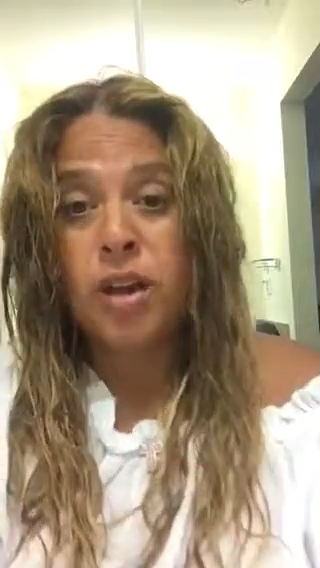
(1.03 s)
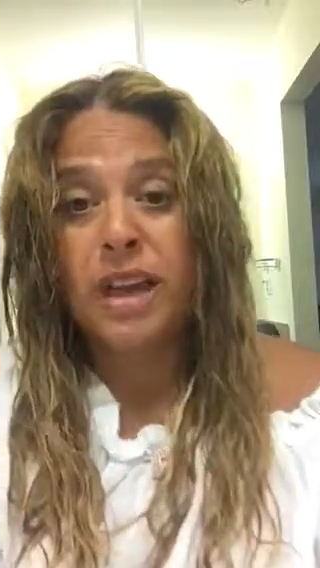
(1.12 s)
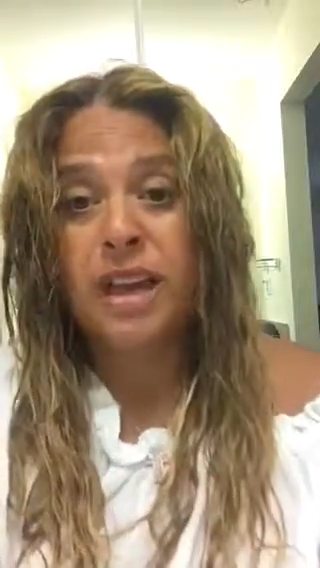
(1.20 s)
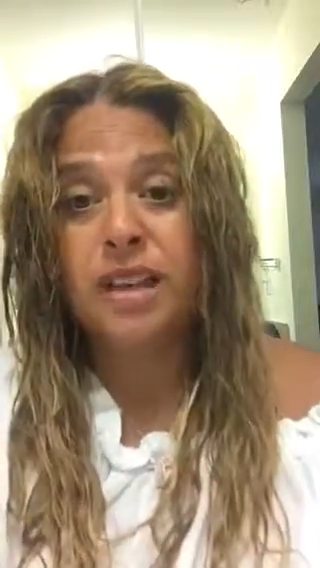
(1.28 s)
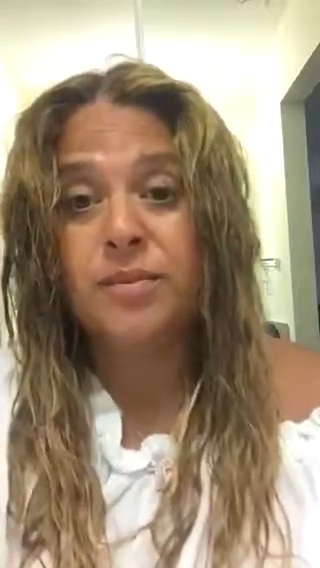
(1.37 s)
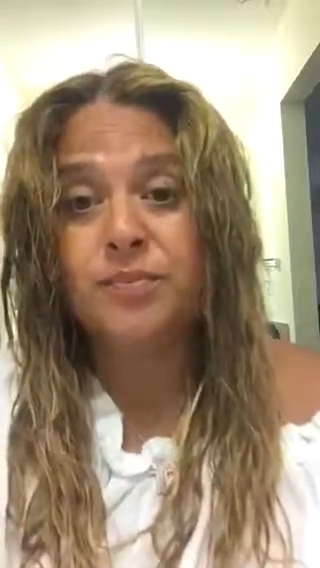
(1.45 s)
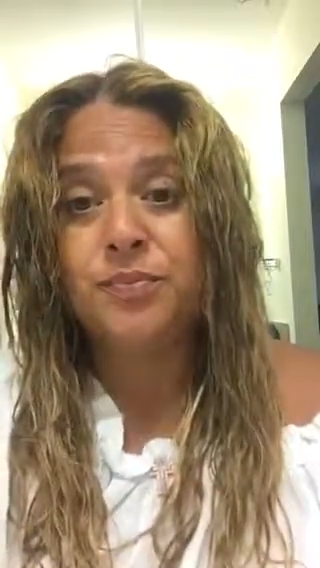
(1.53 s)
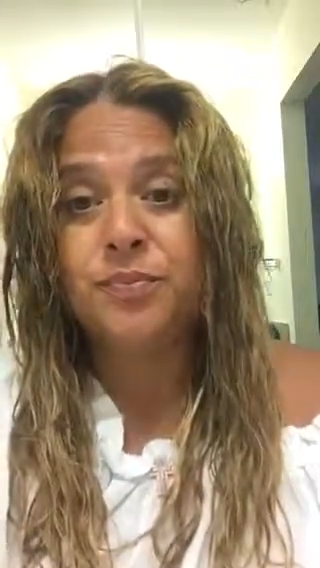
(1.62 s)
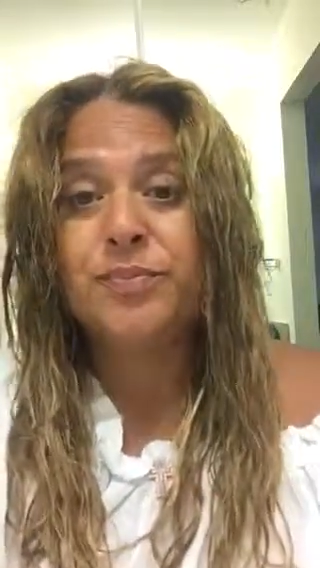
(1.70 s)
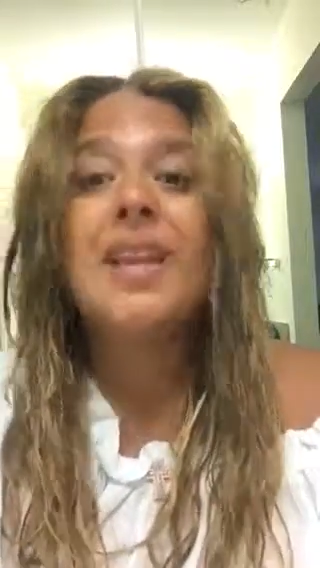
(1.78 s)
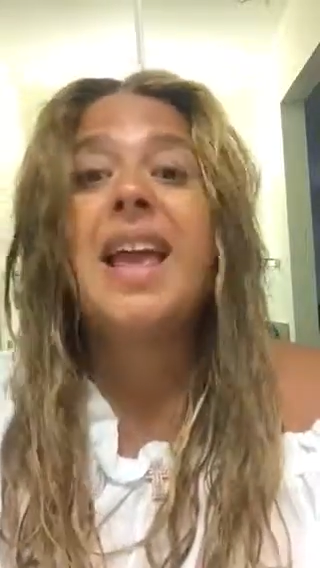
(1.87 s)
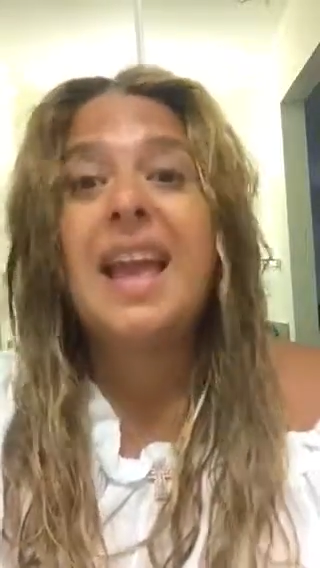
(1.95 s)
Okay,
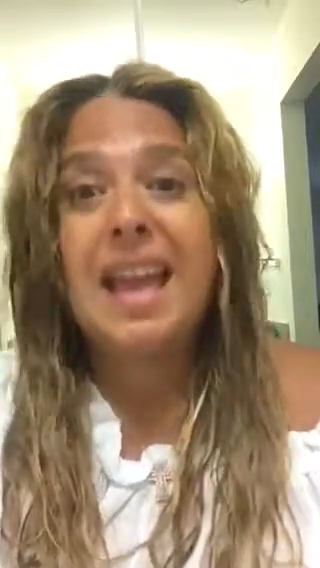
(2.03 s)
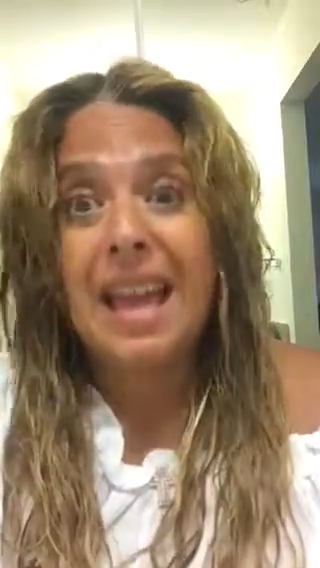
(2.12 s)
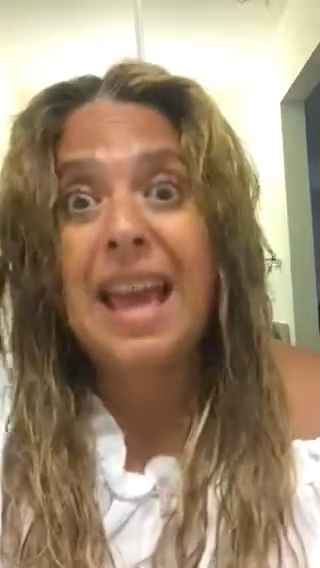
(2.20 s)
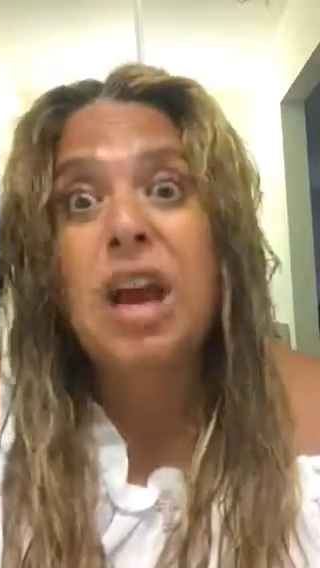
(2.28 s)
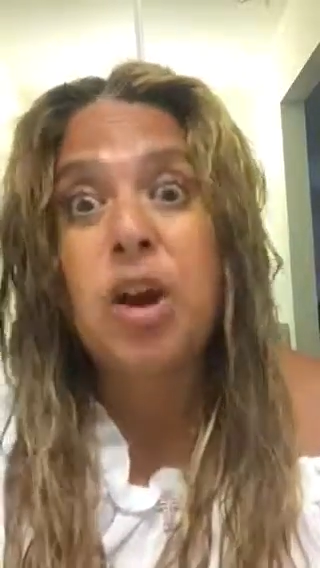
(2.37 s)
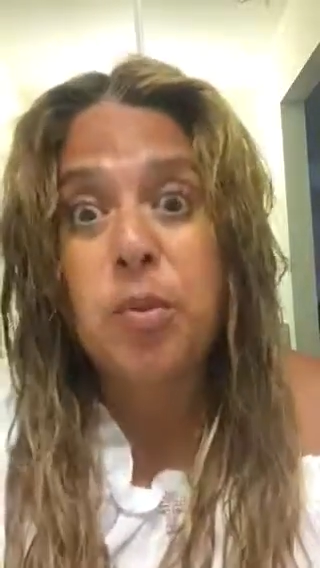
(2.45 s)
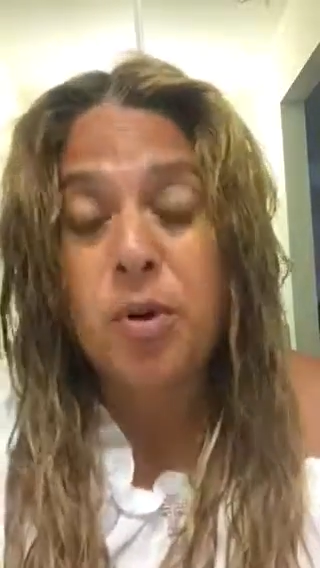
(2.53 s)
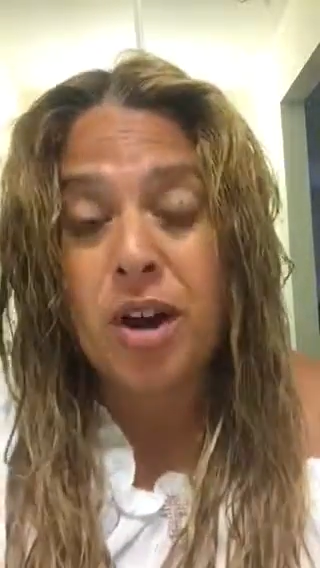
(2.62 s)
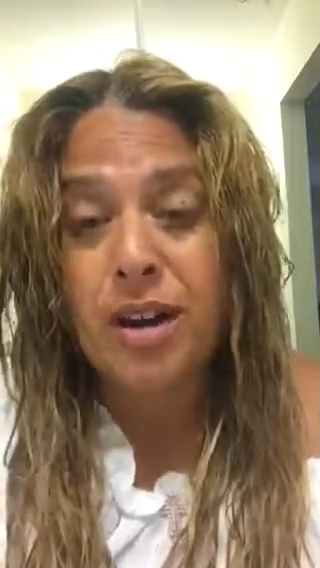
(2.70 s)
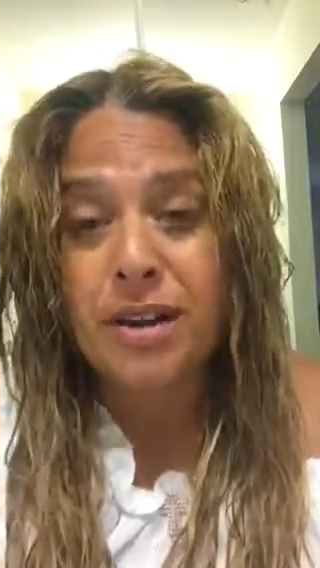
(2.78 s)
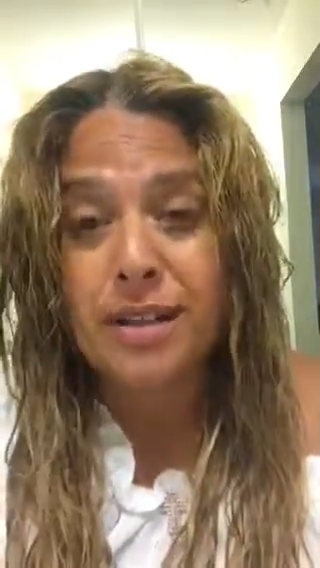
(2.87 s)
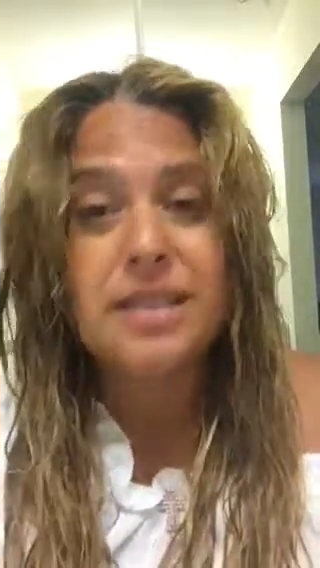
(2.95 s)
hair
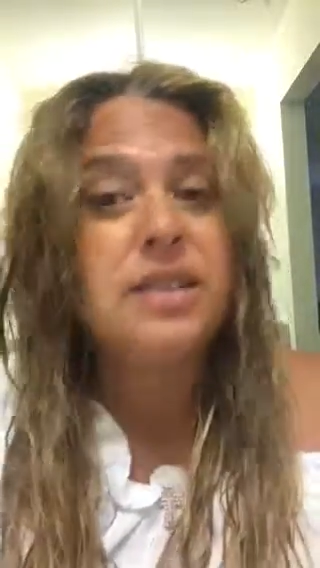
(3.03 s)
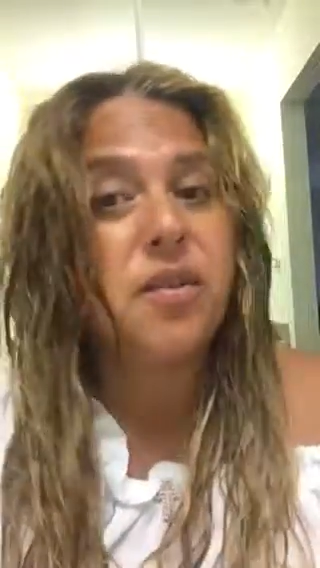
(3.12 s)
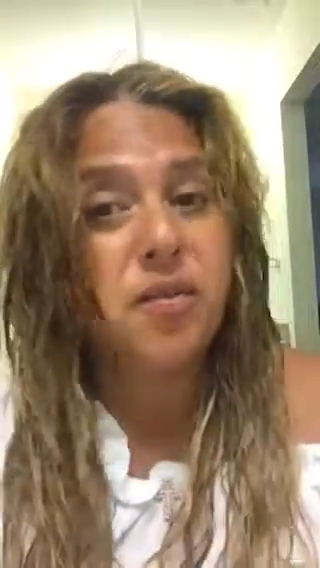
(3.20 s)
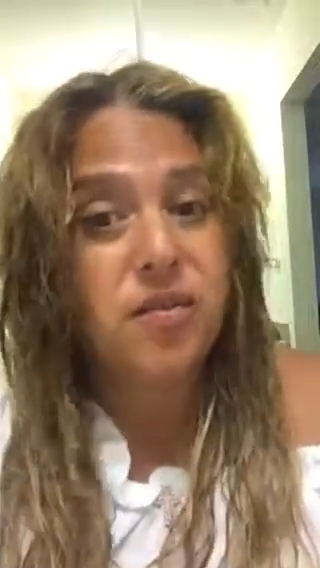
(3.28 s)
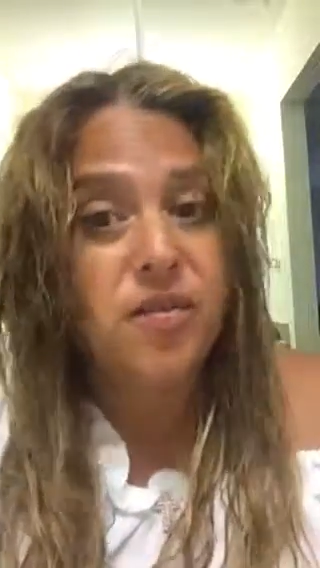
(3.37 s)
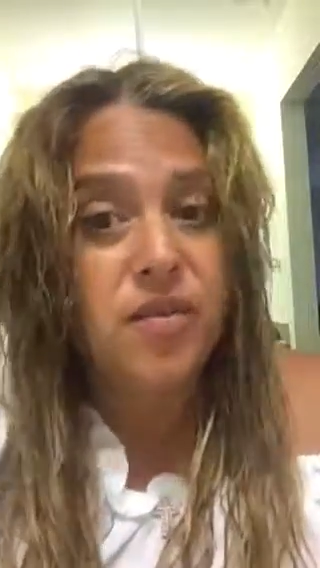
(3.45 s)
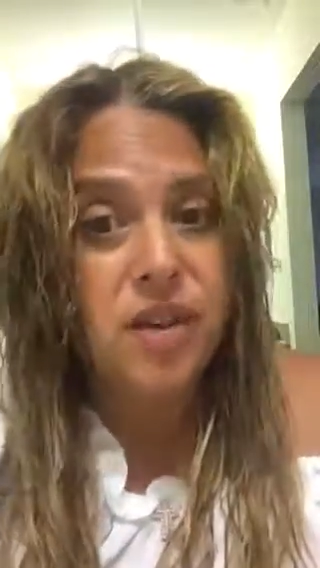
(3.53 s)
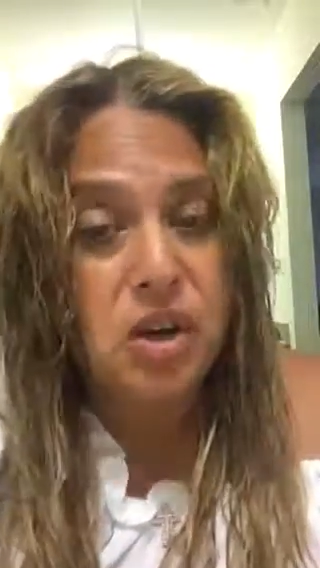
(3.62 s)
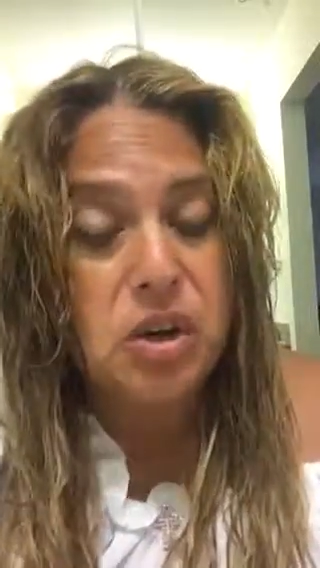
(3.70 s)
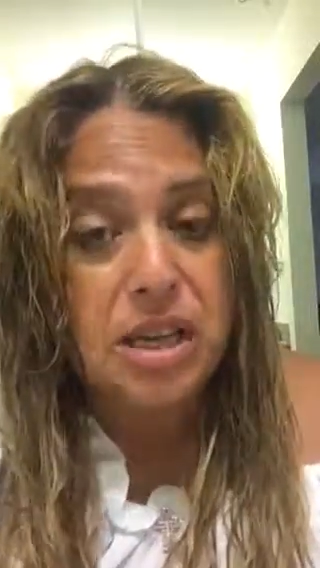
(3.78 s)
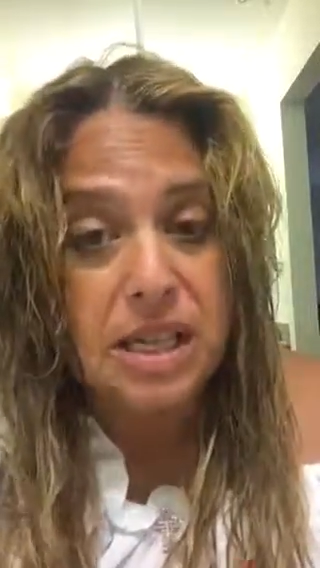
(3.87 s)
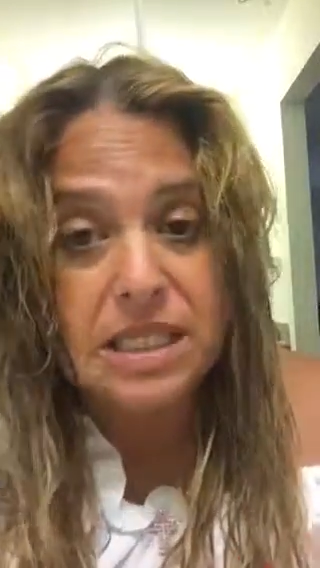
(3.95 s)
products,
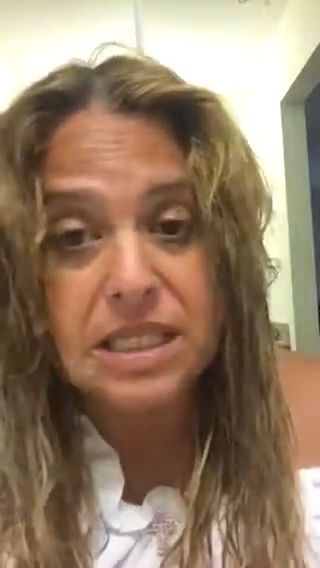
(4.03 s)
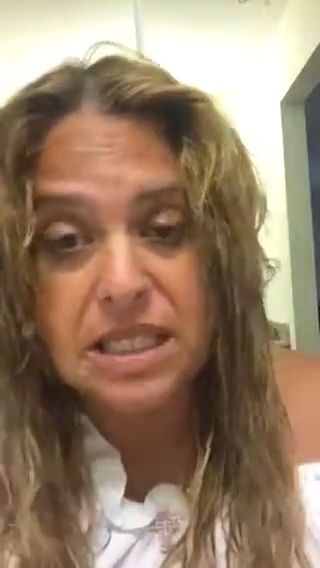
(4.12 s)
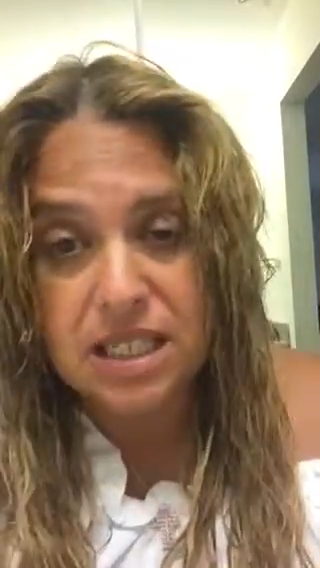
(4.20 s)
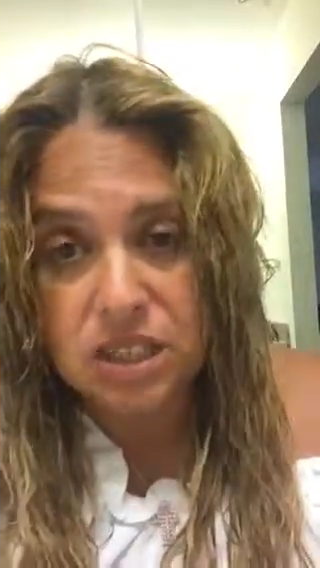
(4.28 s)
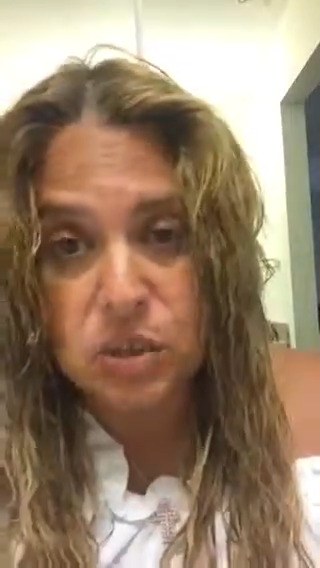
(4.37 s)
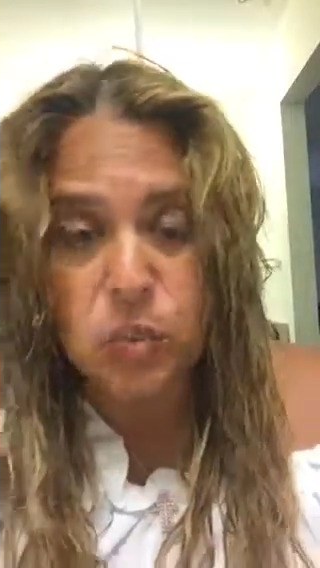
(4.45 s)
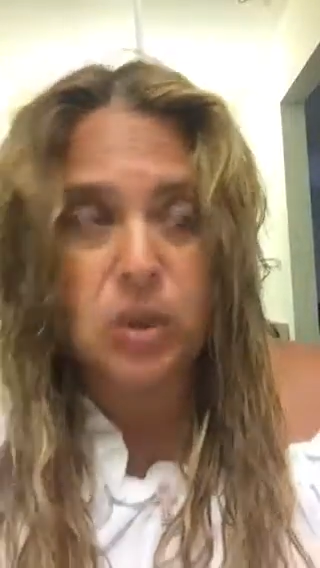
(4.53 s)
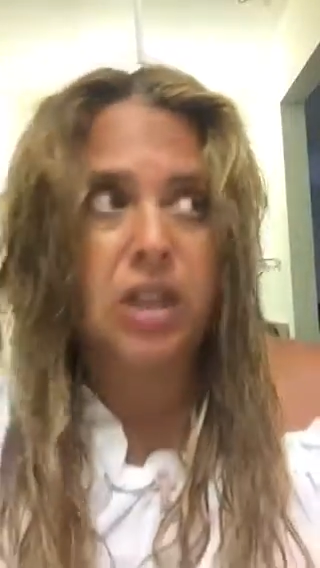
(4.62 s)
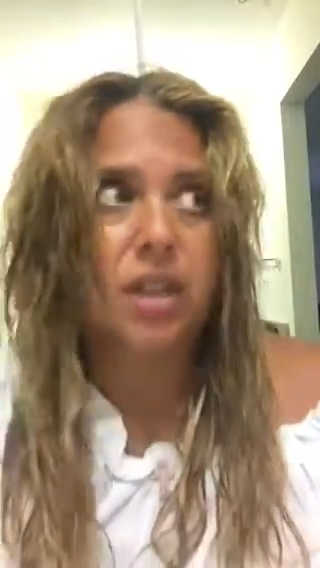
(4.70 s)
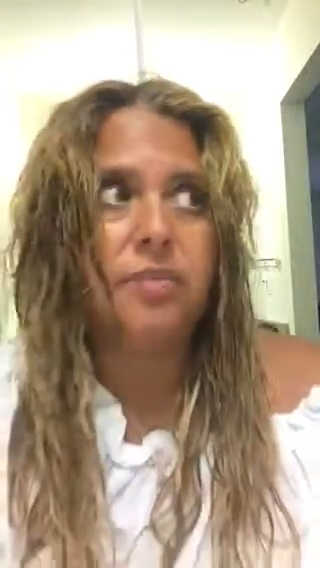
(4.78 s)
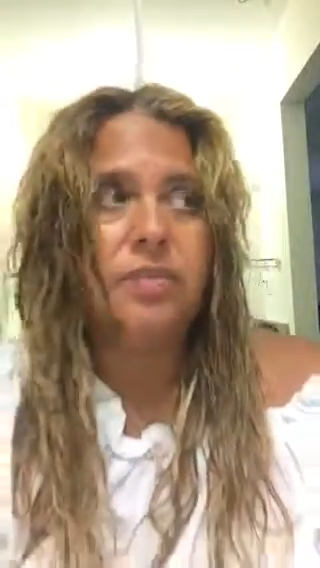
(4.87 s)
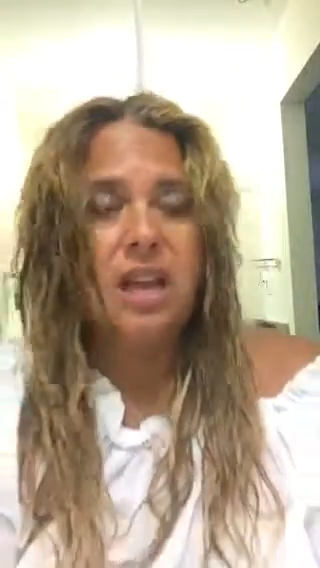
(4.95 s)
very easy as
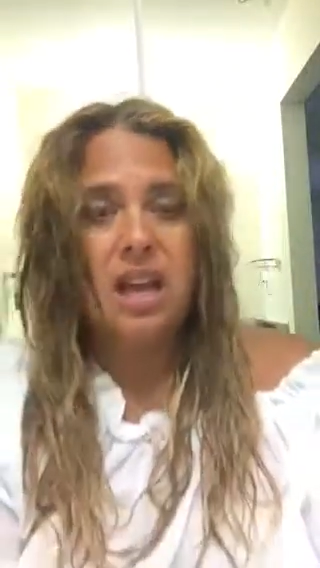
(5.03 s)
well.